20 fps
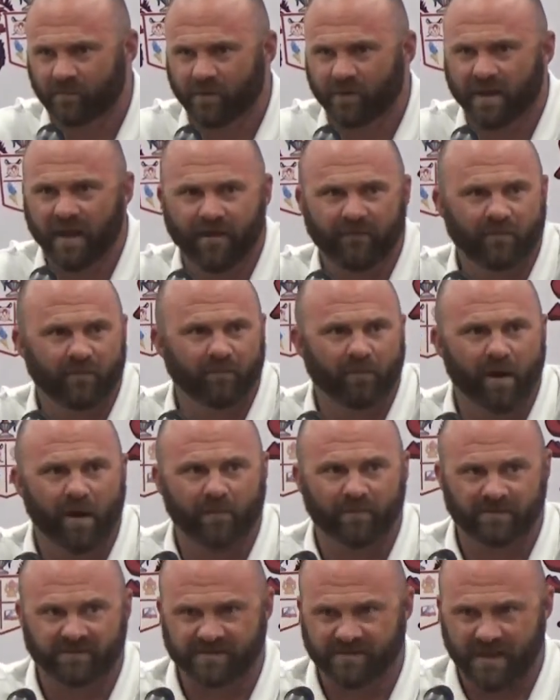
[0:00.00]
We'd have a
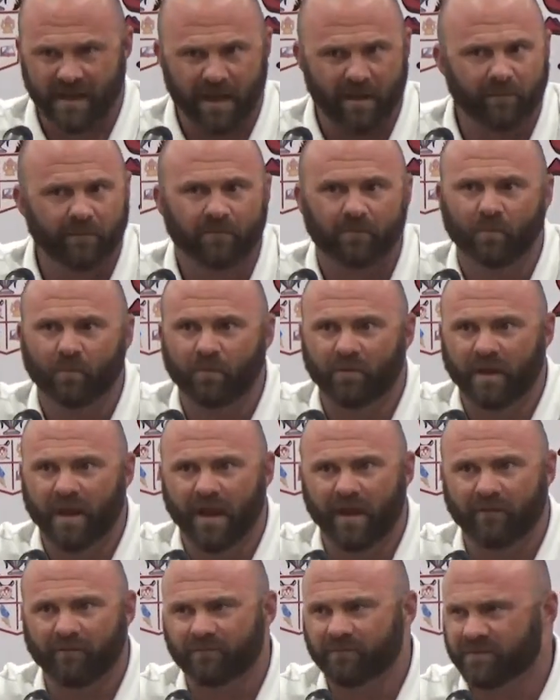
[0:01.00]
bobbled snap. We'd
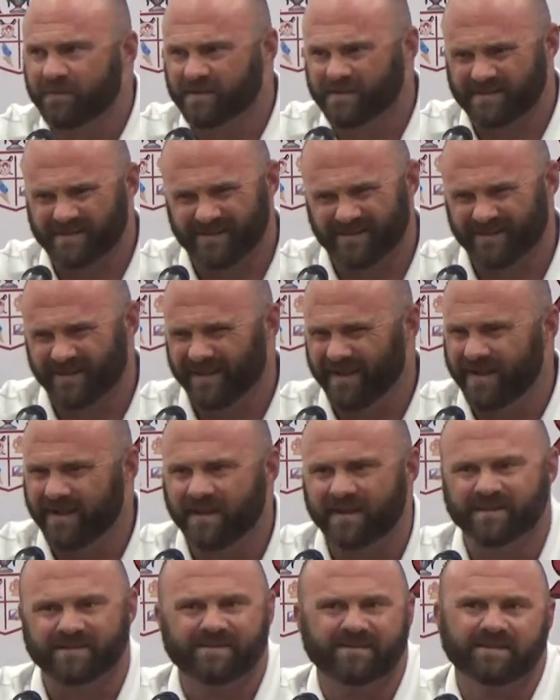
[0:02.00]
have just the
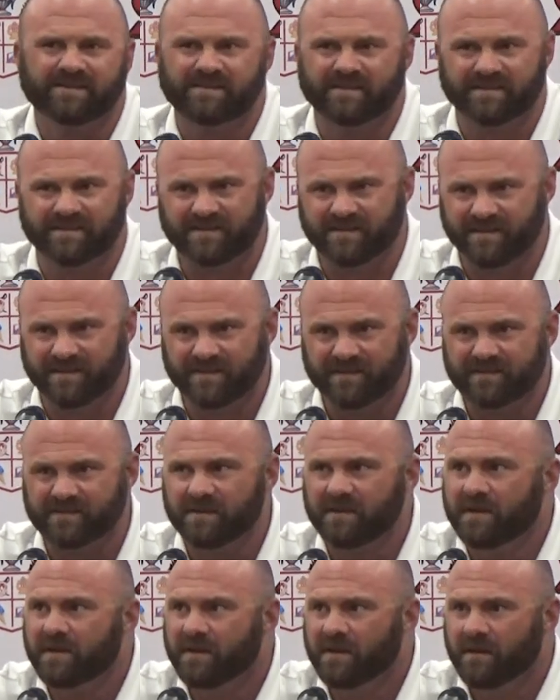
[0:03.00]

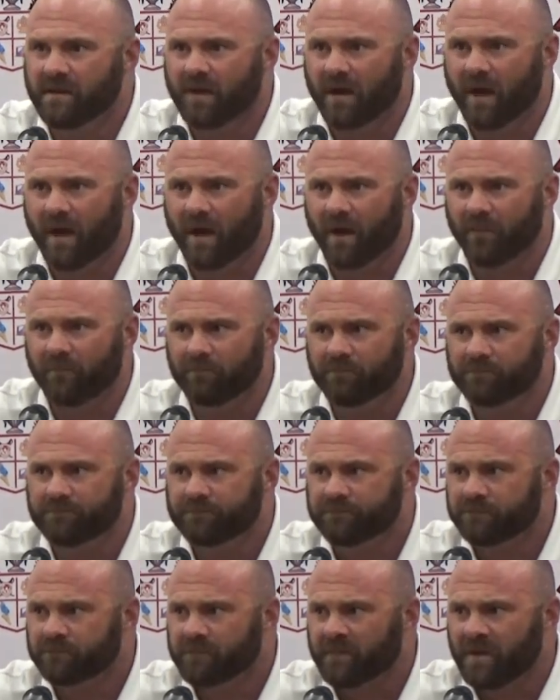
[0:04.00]
inconsistencies.
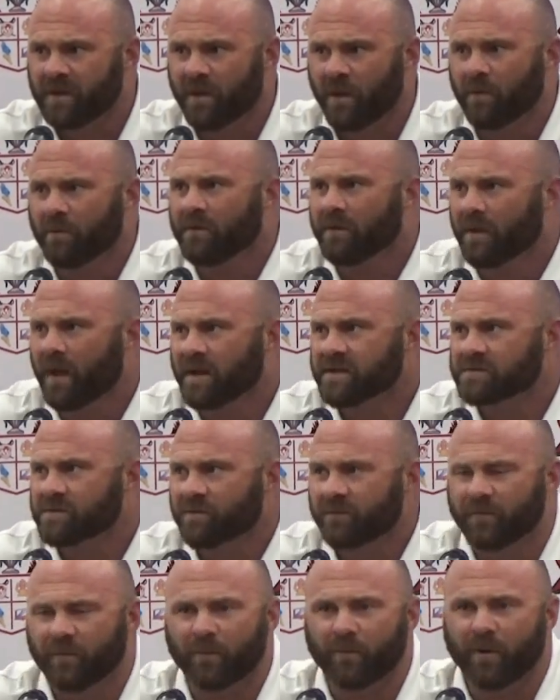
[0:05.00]
You know, high
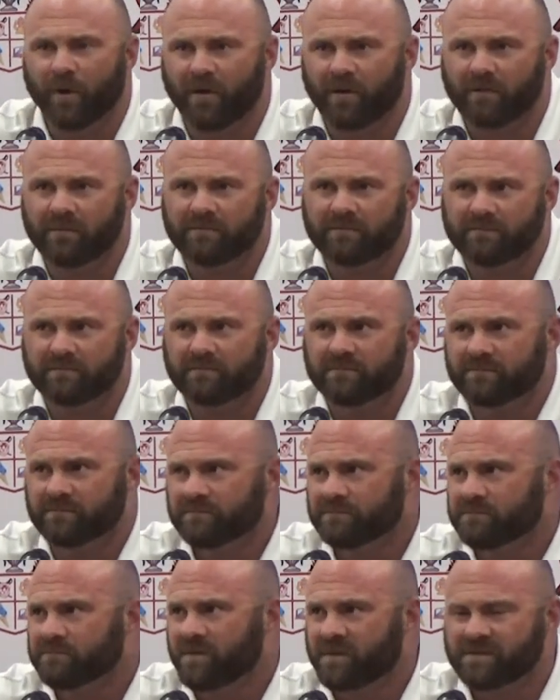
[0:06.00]
school football,
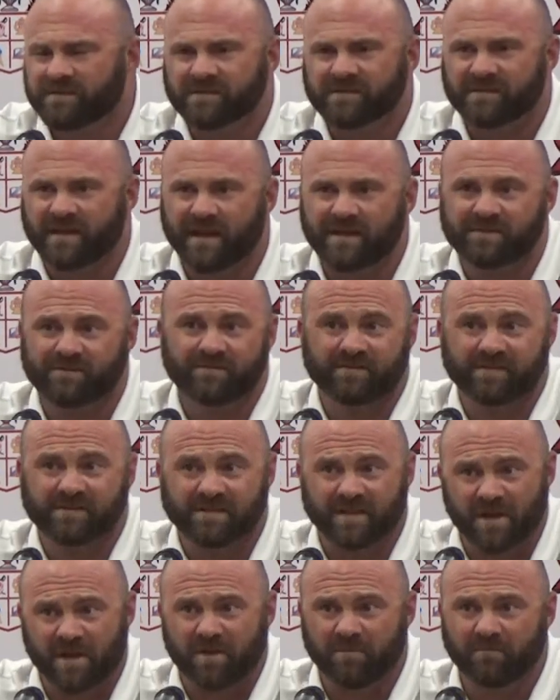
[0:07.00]
most of these guys are the
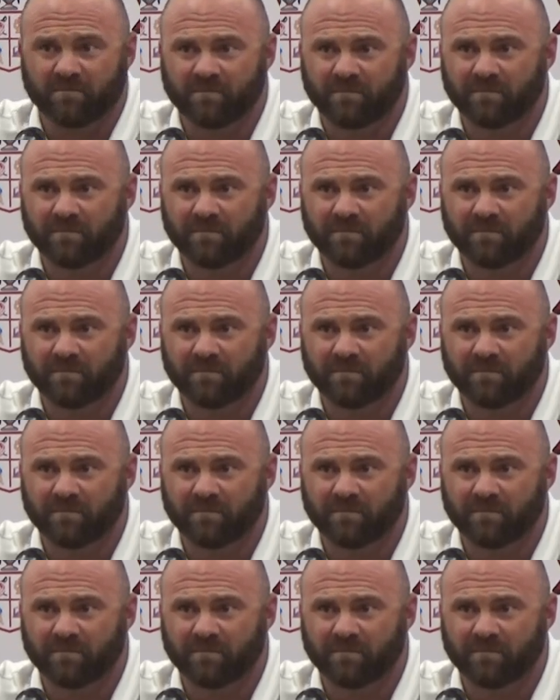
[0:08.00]
same.